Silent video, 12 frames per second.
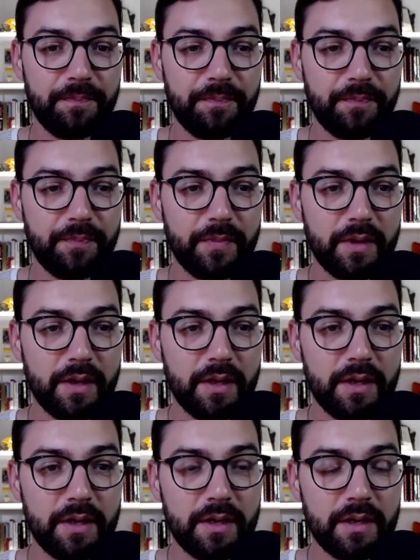
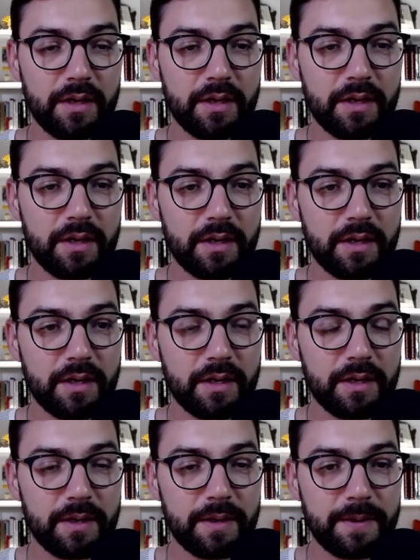
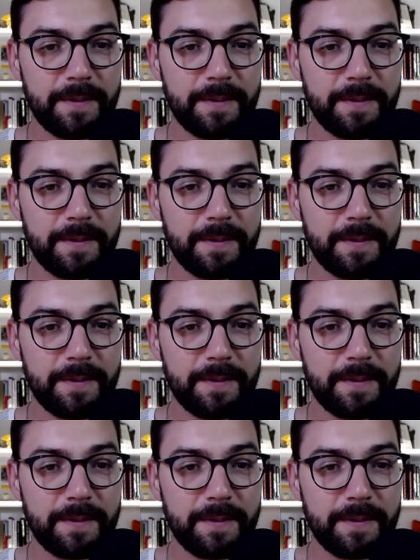No one is speaking in this clip.